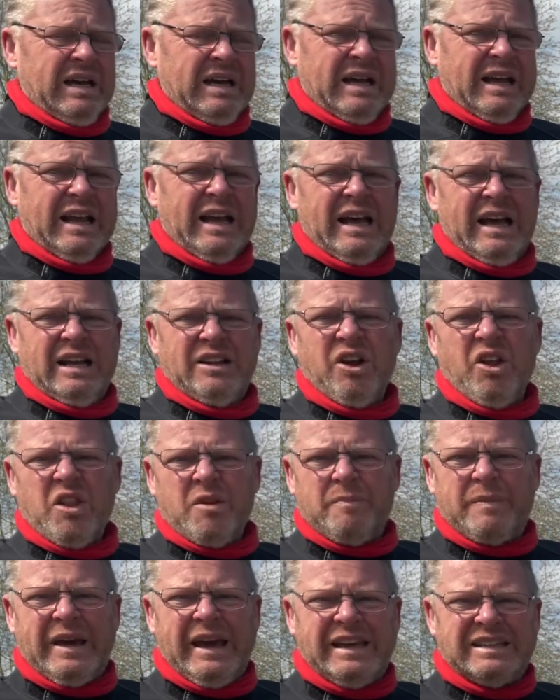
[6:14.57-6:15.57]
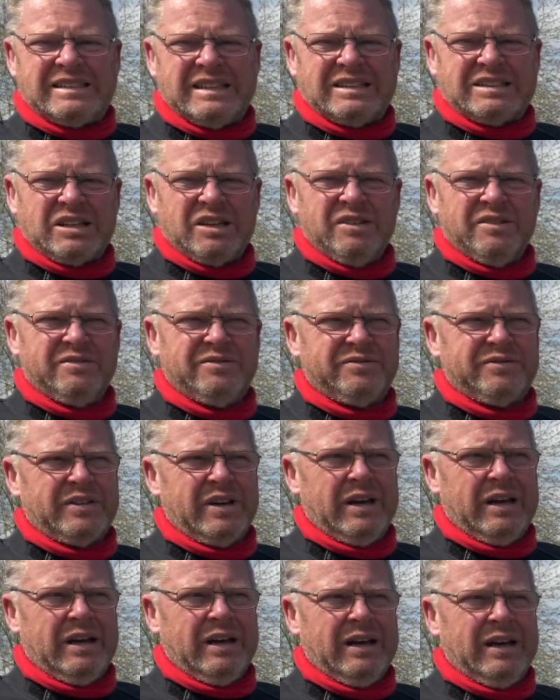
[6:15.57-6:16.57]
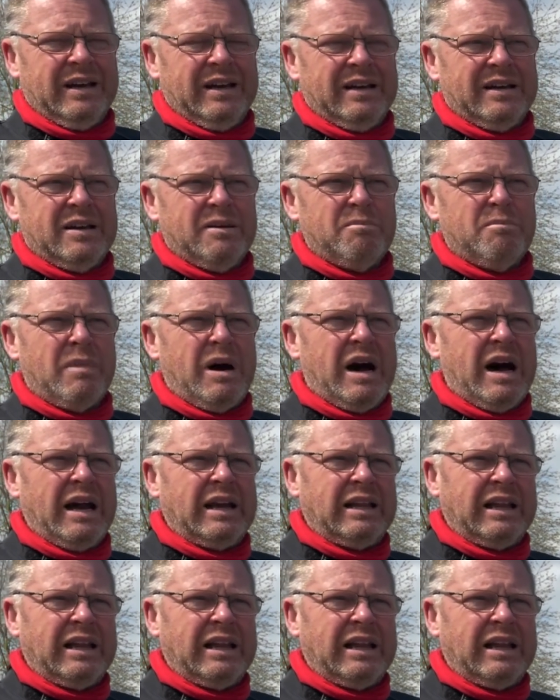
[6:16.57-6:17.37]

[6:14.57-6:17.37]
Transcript: And on the basis of my